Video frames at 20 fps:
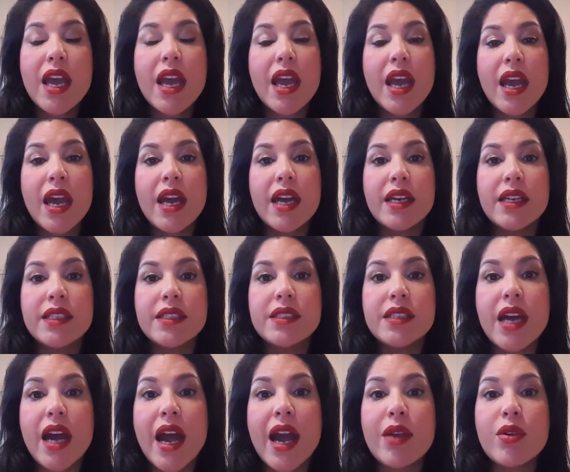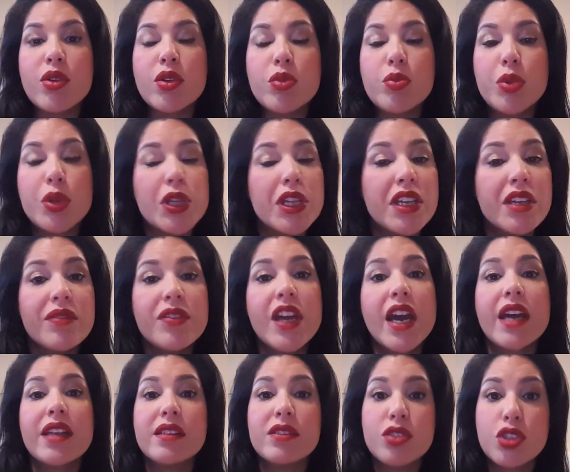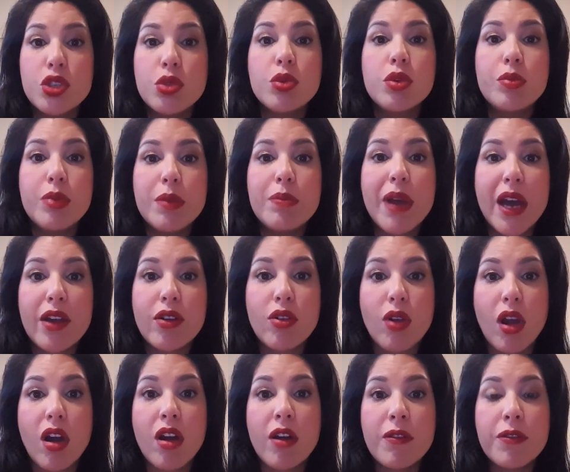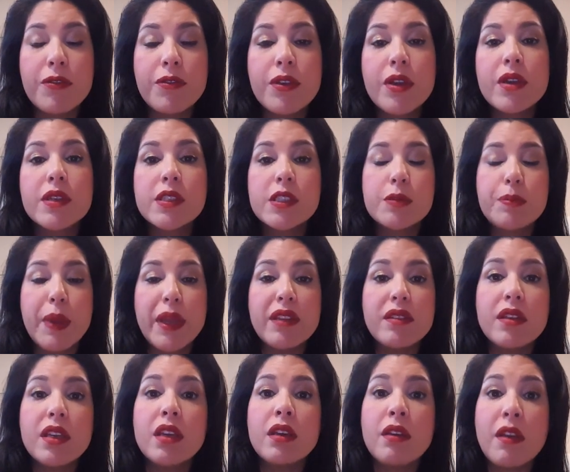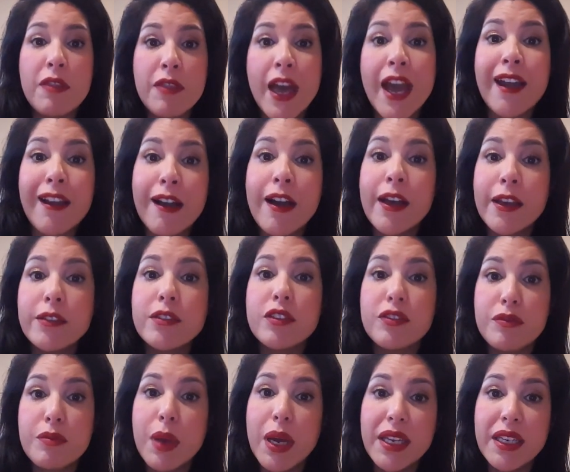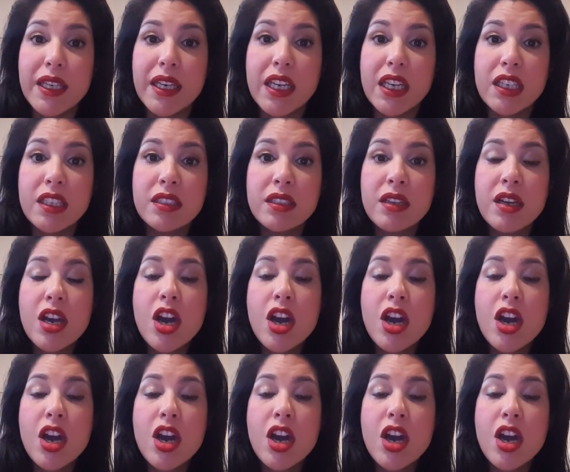and I would believe that you would be better off spending that kind of money